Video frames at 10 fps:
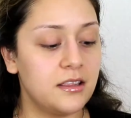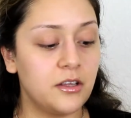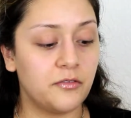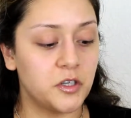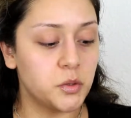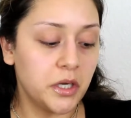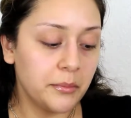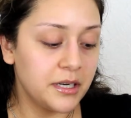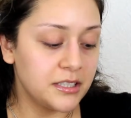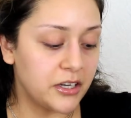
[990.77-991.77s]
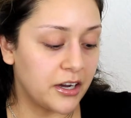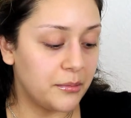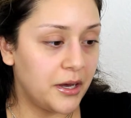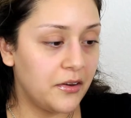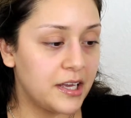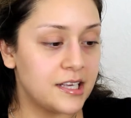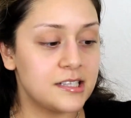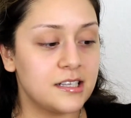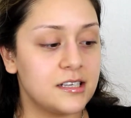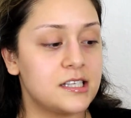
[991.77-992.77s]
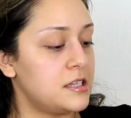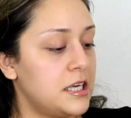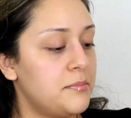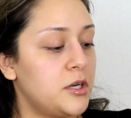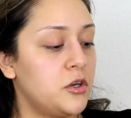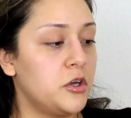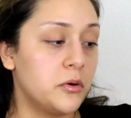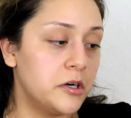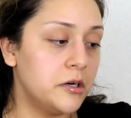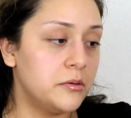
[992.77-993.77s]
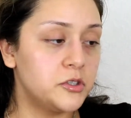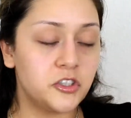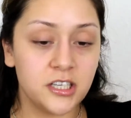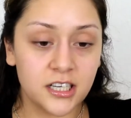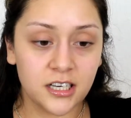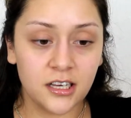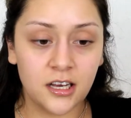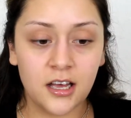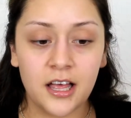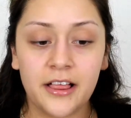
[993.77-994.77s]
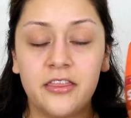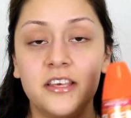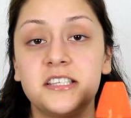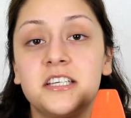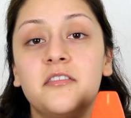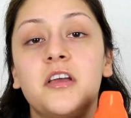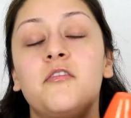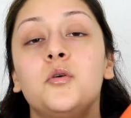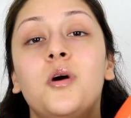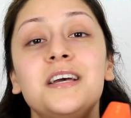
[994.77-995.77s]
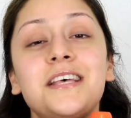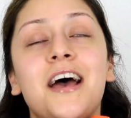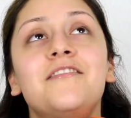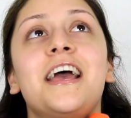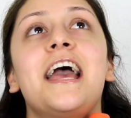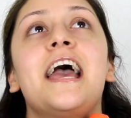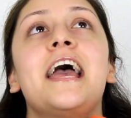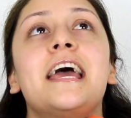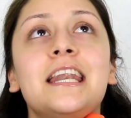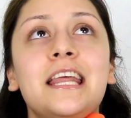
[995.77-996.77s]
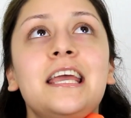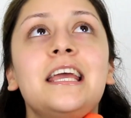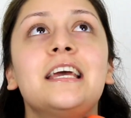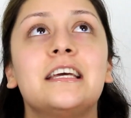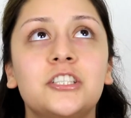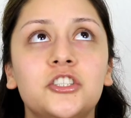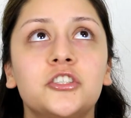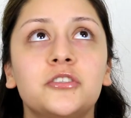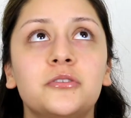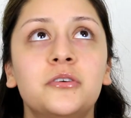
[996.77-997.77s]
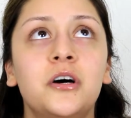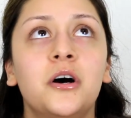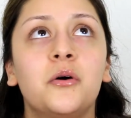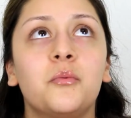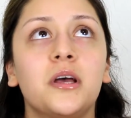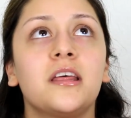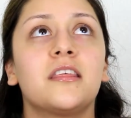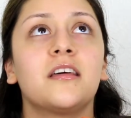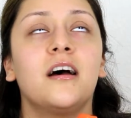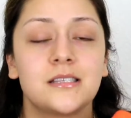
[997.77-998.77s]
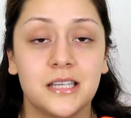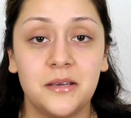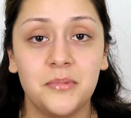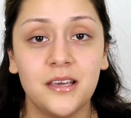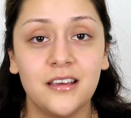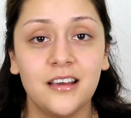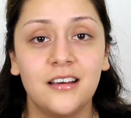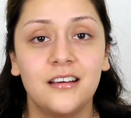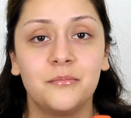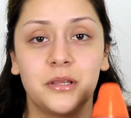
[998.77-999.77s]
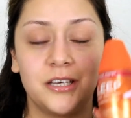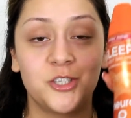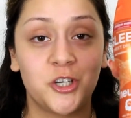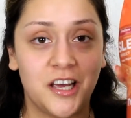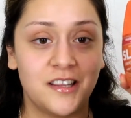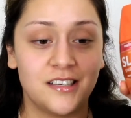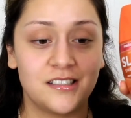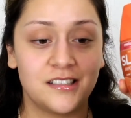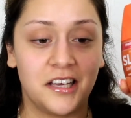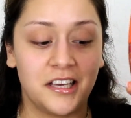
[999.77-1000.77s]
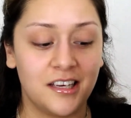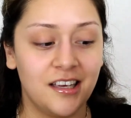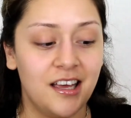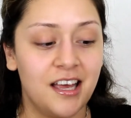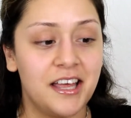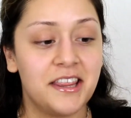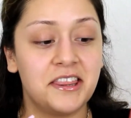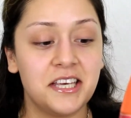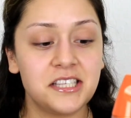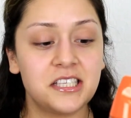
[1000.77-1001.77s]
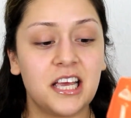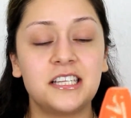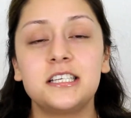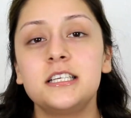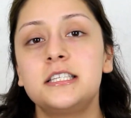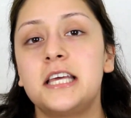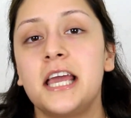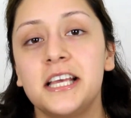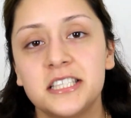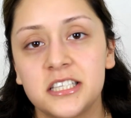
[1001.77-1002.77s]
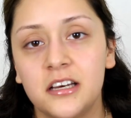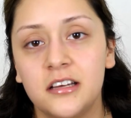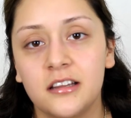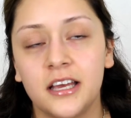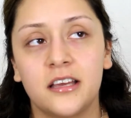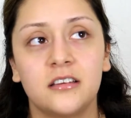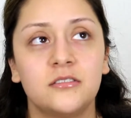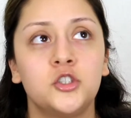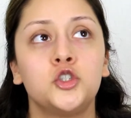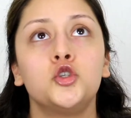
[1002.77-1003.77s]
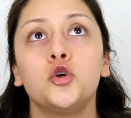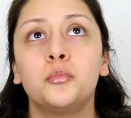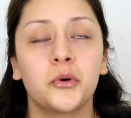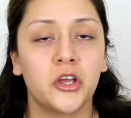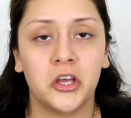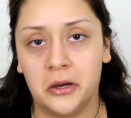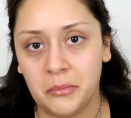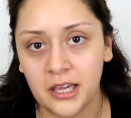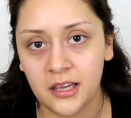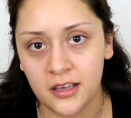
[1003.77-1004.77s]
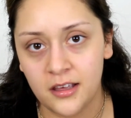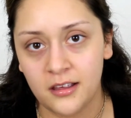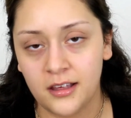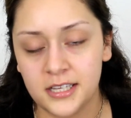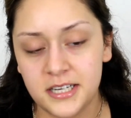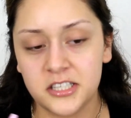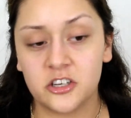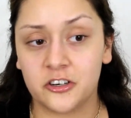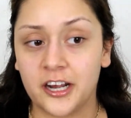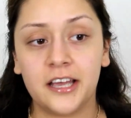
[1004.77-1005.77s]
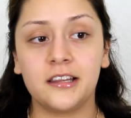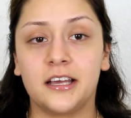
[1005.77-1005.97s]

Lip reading: The first one I'm going to talk about is the Sleep Neuro drink. This stuff, if you guys have any issue with sleeping, please try this. Like this, it doesn't taste like super yummy. It tastes alright.